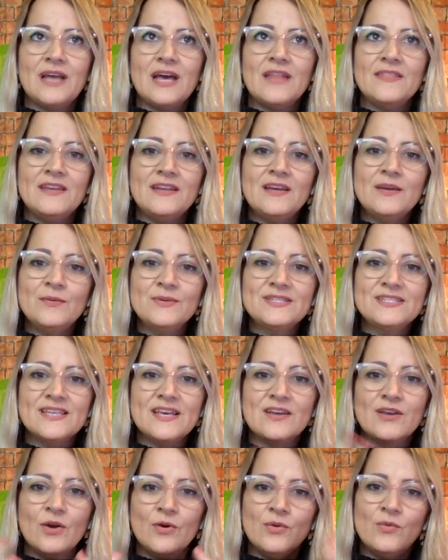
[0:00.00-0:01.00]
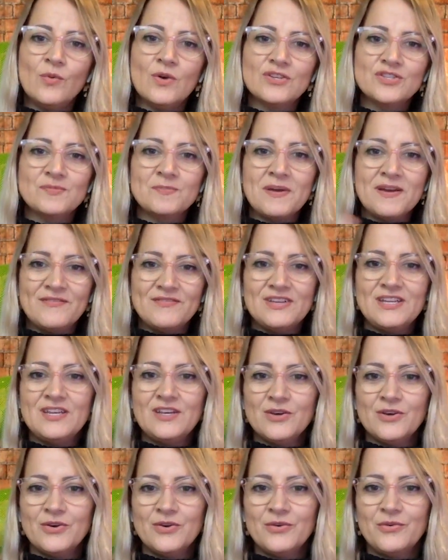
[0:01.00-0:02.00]
then I would say go and watch my
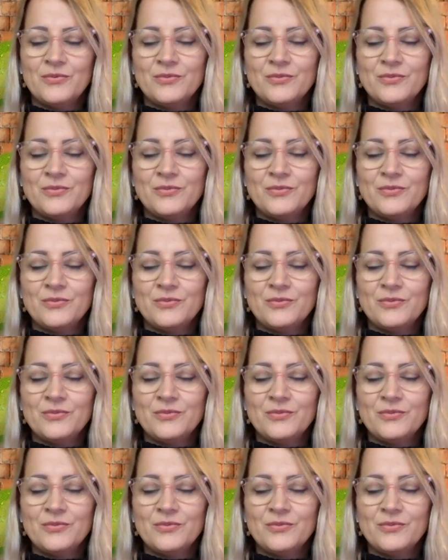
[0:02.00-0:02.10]
video,